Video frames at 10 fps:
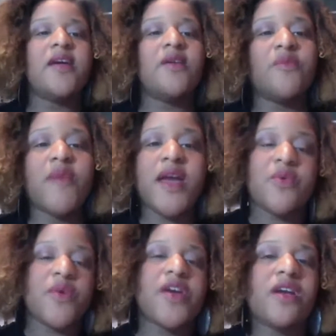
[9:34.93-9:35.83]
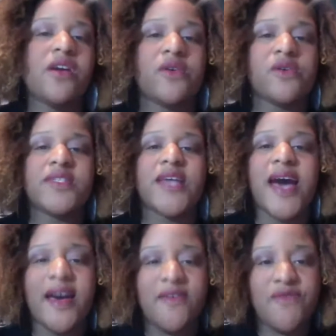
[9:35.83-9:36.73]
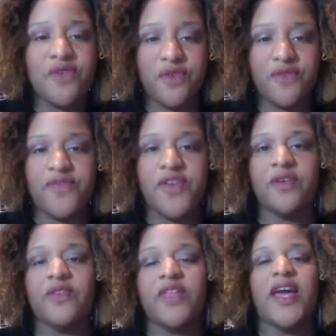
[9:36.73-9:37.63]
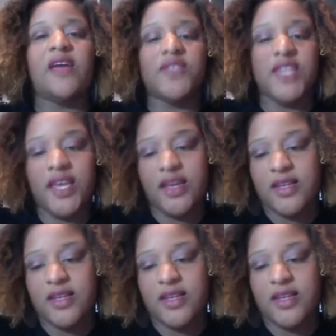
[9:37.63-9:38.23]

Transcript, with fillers: no matter where it goes, I feel fulfilled that I have taken